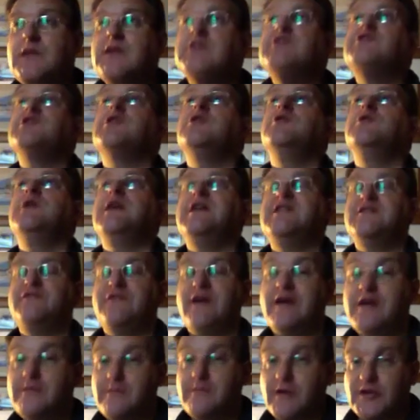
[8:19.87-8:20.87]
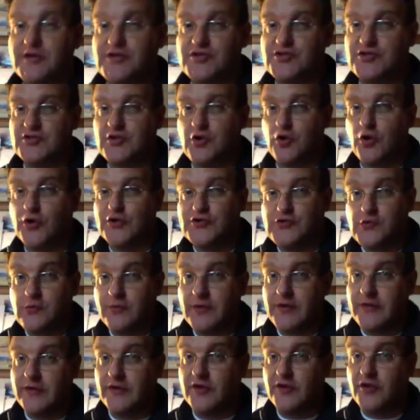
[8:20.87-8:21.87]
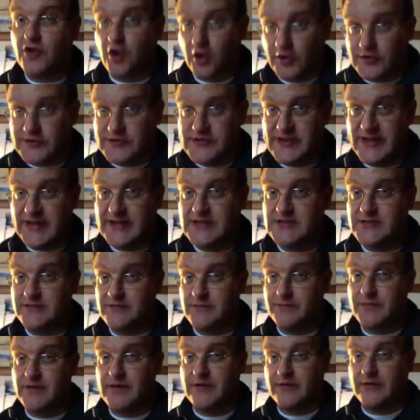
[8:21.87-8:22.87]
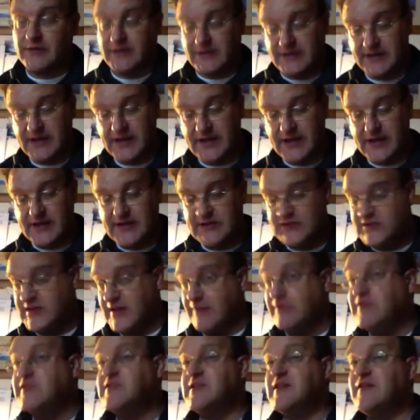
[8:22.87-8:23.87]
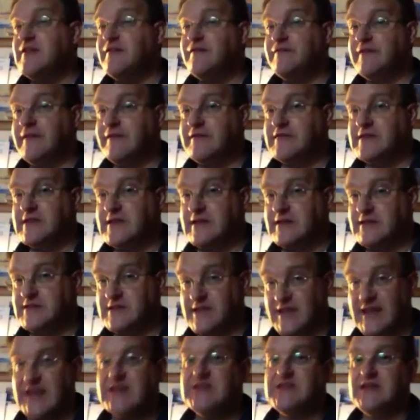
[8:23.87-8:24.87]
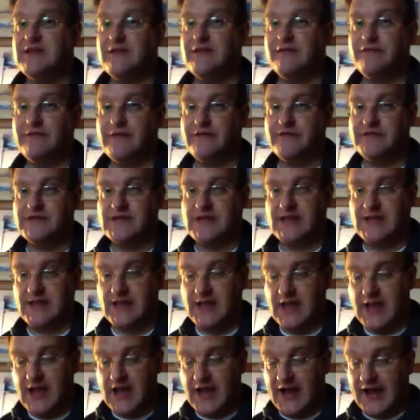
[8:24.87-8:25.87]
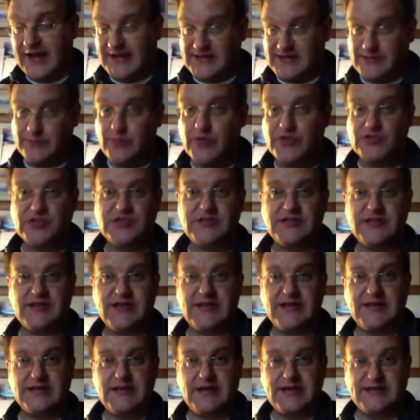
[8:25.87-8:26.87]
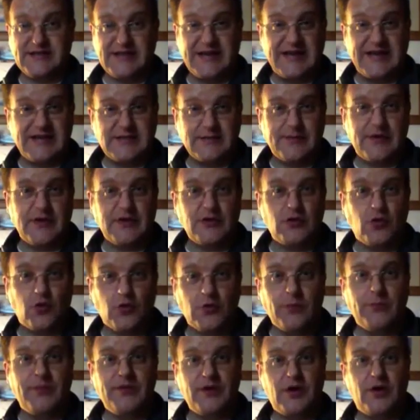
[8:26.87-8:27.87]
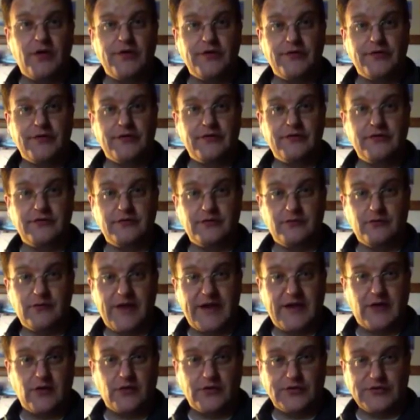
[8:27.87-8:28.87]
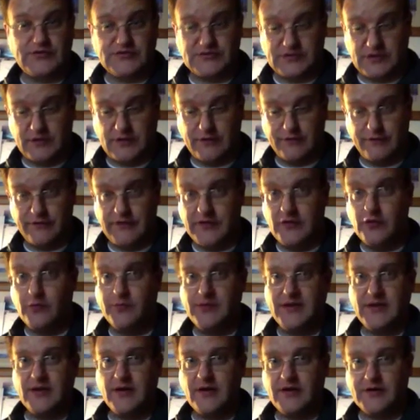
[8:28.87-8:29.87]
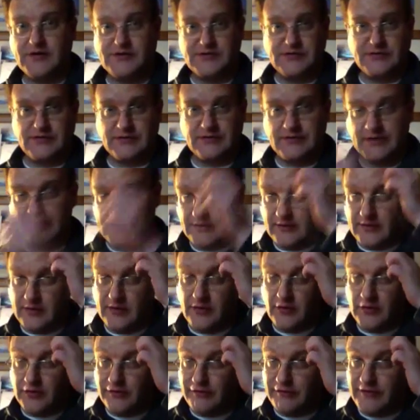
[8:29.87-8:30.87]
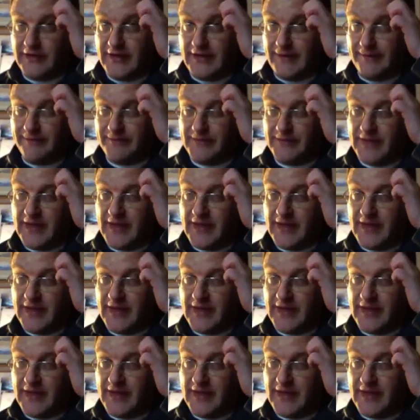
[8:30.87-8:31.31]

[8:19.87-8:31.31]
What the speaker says: So it's very much also about the context of the period, 1750 to 1850, as much as it is about going beyond the records of the OPRs and all of that.